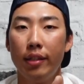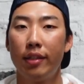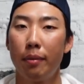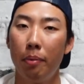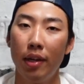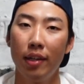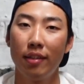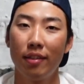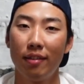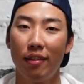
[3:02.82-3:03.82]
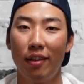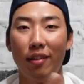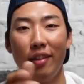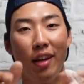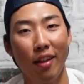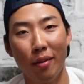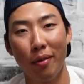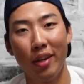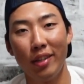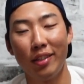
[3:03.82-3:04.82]
is the best and the other
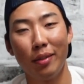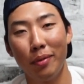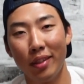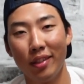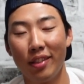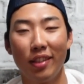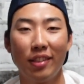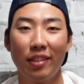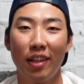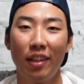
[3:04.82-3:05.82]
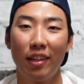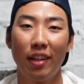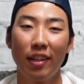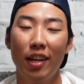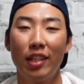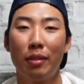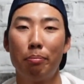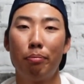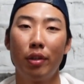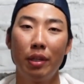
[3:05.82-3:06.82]
way is the worst. There's nothing like that. It's
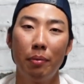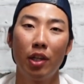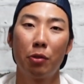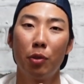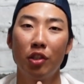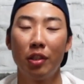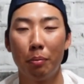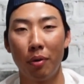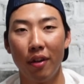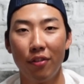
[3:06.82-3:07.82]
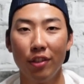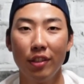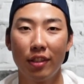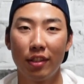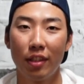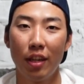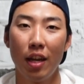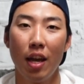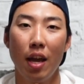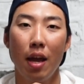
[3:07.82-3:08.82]
pretty much personal preference.
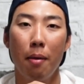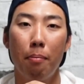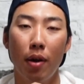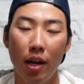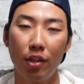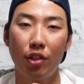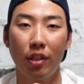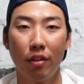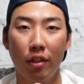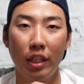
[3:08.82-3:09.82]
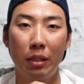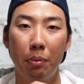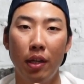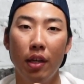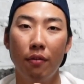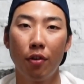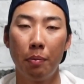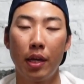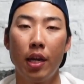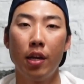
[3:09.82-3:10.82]
But generally speaking, for
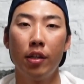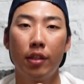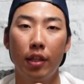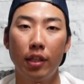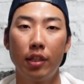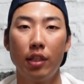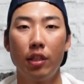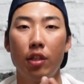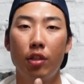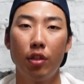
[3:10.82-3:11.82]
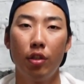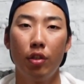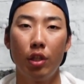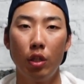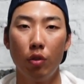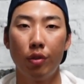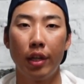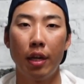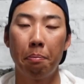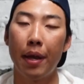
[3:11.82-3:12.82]
beginners, it's easier to use
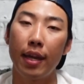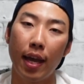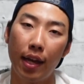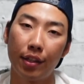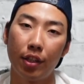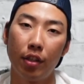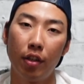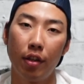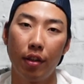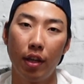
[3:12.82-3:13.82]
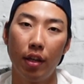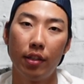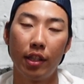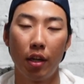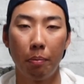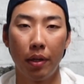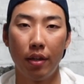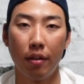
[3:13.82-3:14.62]
a bait caster than center pin.